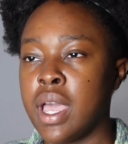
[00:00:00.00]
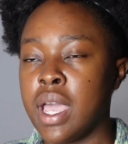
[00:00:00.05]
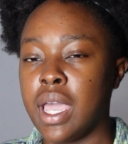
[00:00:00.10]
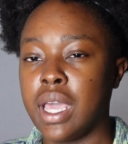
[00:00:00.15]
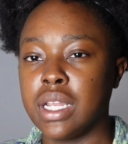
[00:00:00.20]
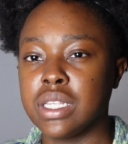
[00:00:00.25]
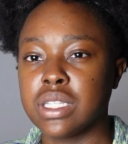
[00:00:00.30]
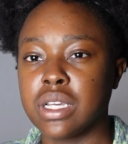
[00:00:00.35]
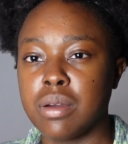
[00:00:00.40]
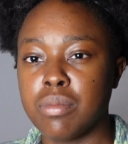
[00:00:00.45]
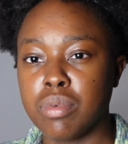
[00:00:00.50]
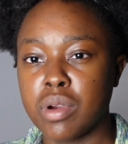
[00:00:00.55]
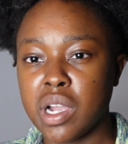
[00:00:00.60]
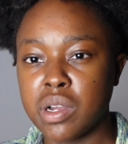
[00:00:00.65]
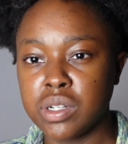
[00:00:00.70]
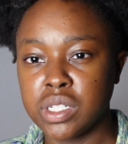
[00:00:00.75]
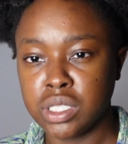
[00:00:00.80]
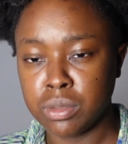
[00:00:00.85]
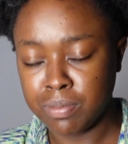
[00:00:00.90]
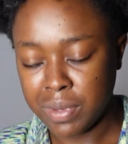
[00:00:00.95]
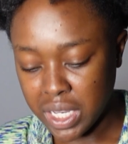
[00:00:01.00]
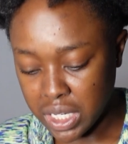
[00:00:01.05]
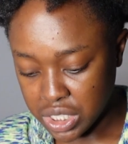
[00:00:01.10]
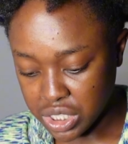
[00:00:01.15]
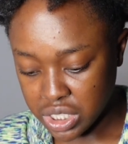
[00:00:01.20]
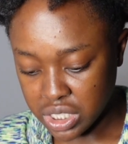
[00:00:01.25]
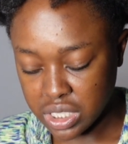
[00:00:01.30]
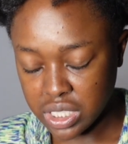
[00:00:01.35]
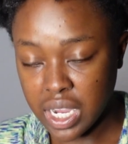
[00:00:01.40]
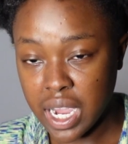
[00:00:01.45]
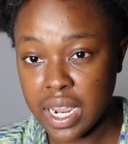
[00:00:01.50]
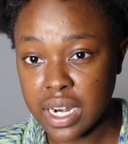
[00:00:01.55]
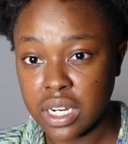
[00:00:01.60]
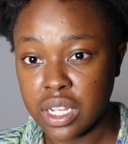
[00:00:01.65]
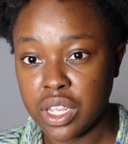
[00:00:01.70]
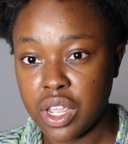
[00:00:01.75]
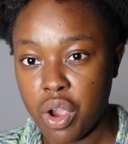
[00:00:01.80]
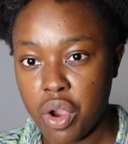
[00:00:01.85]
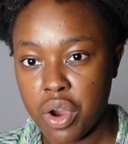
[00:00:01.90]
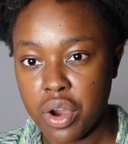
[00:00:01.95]
and it's like a brownish beigeish kind
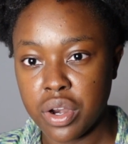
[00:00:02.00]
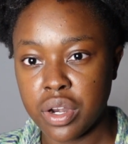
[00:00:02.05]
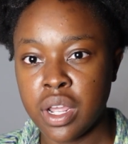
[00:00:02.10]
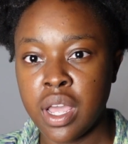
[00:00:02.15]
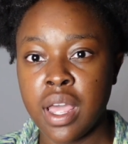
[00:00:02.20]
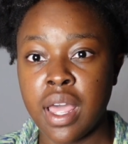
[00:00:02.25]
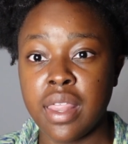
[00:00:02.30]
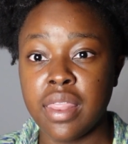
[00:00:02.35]
of yarn.